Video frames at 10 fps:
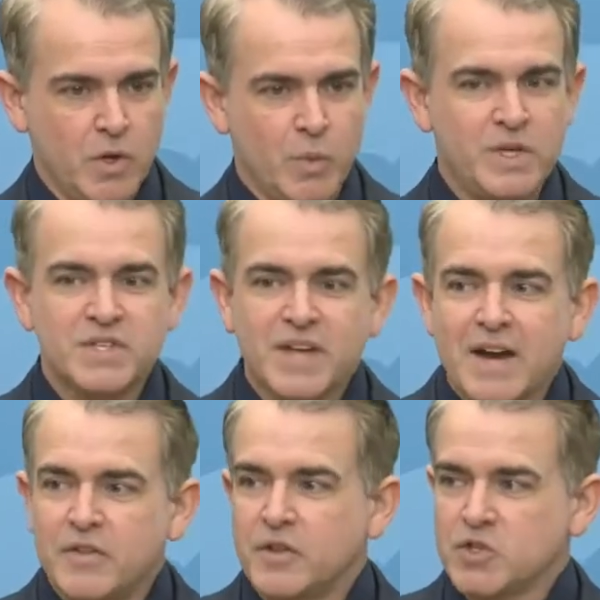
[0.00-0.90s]
We
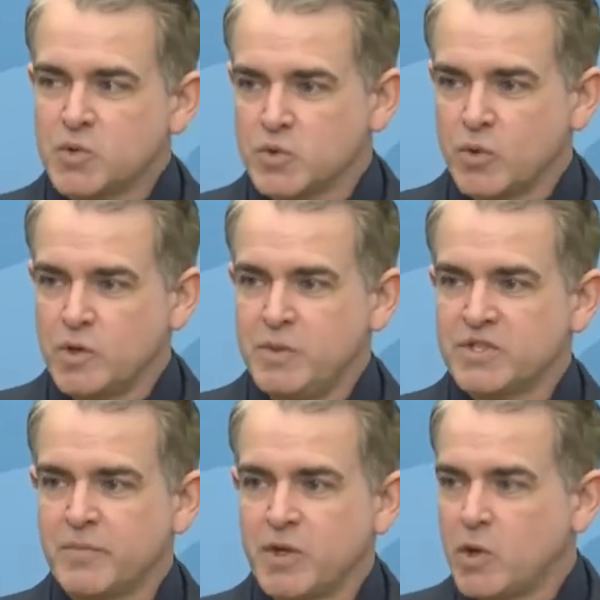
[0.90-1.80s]
decided that this was going to be
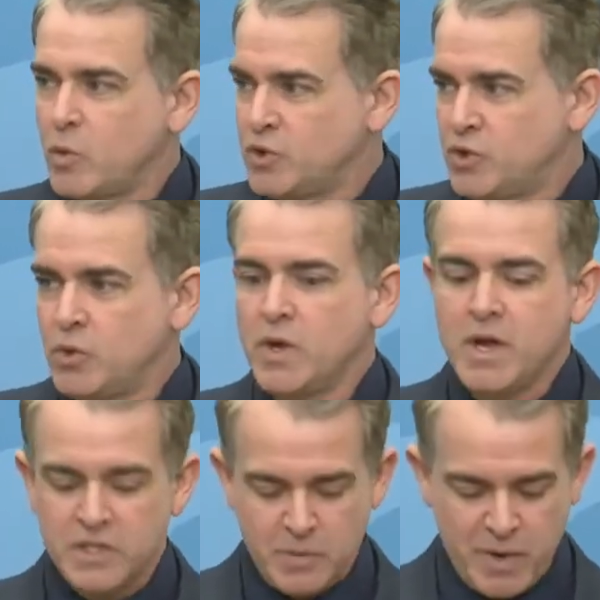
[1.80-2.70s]
something that we would do
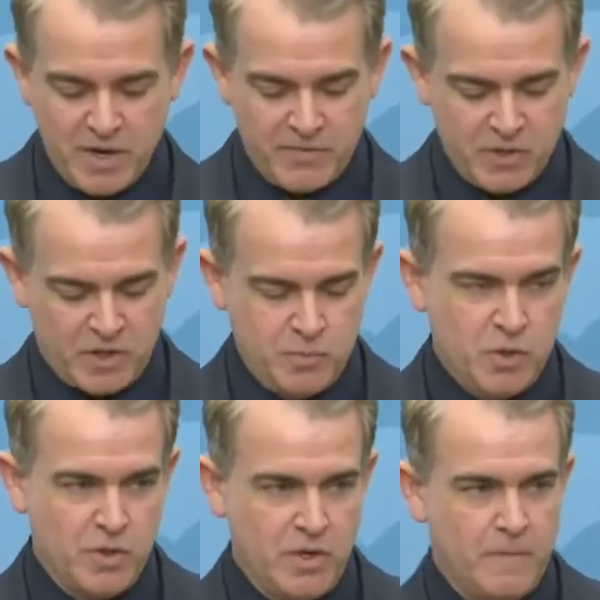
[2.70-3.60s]
to benefit the
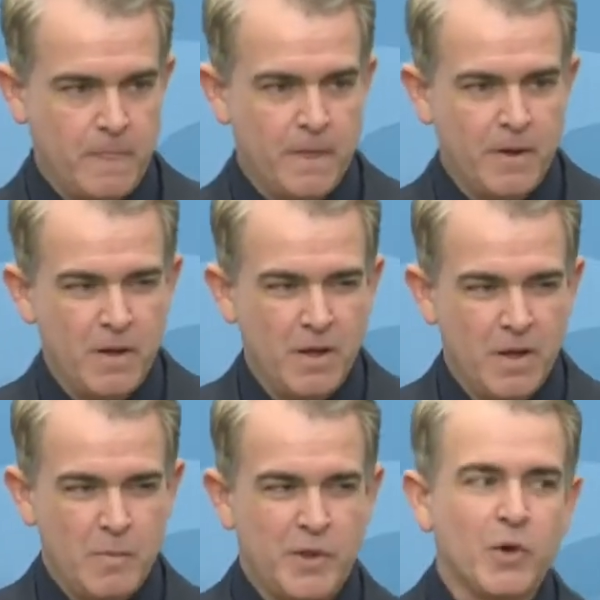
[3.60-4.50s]
community.
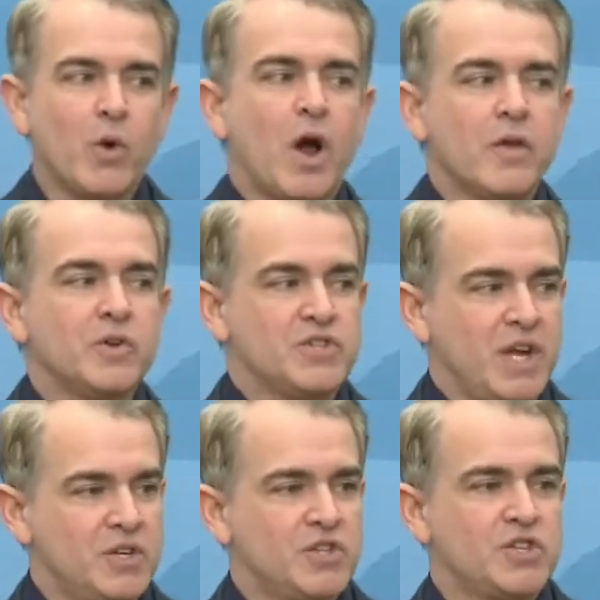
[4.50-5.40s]
But there were other
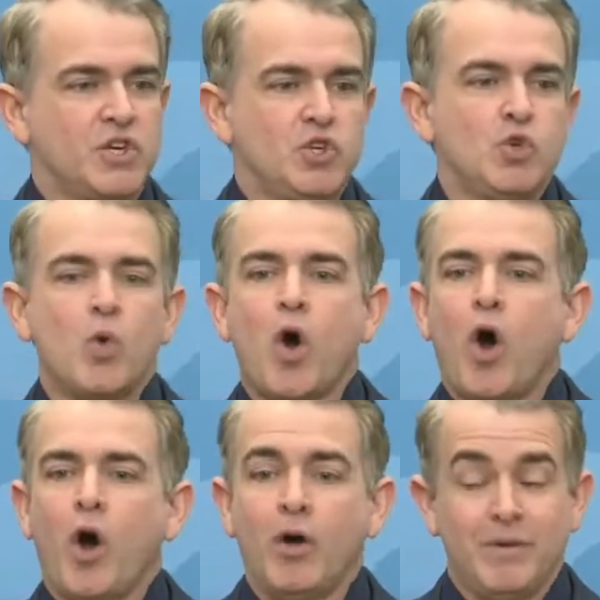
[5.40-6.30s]
changes that you
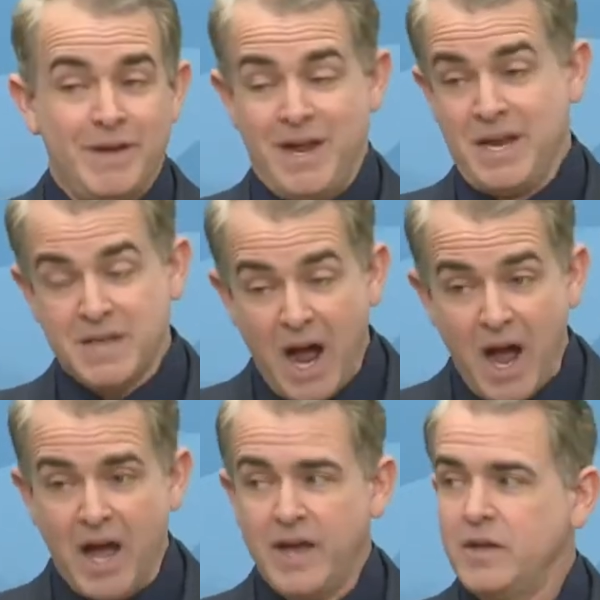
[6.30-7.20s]
all and
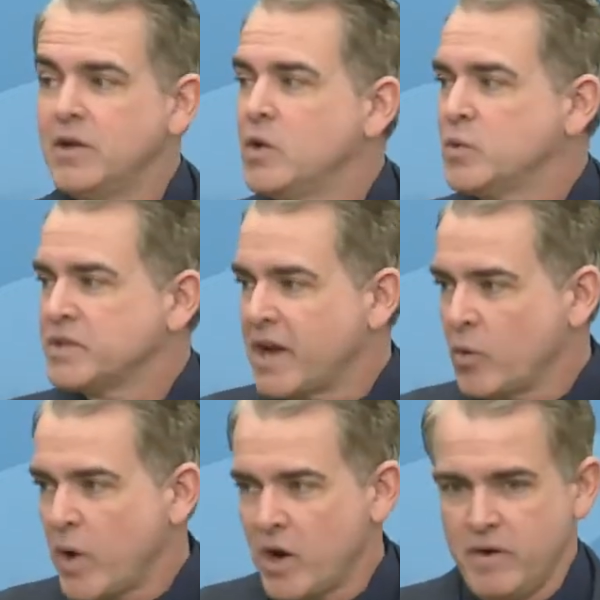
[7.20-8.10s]
I was not
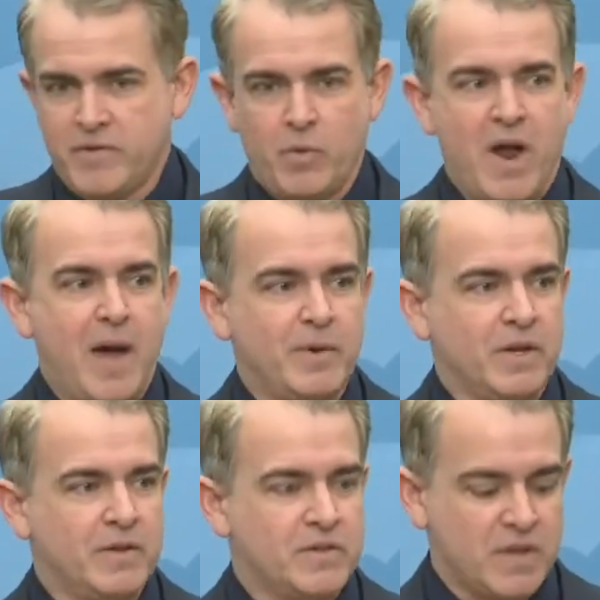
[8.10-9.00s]
aware of that were
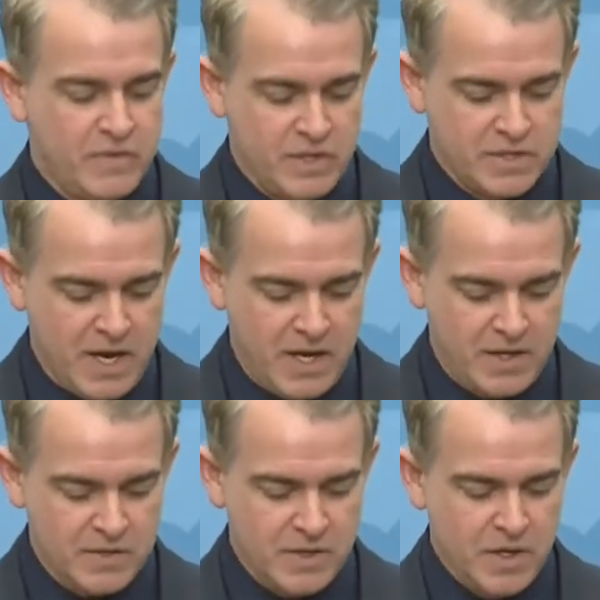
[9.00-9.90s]
happening in the 70s and
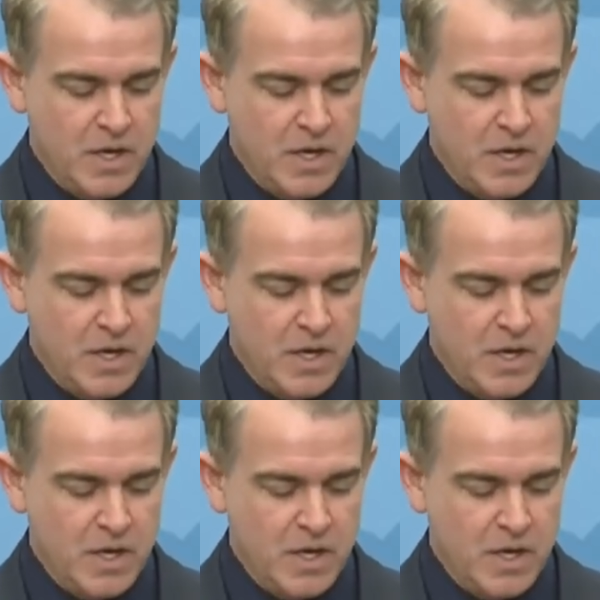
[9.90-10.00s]
80s.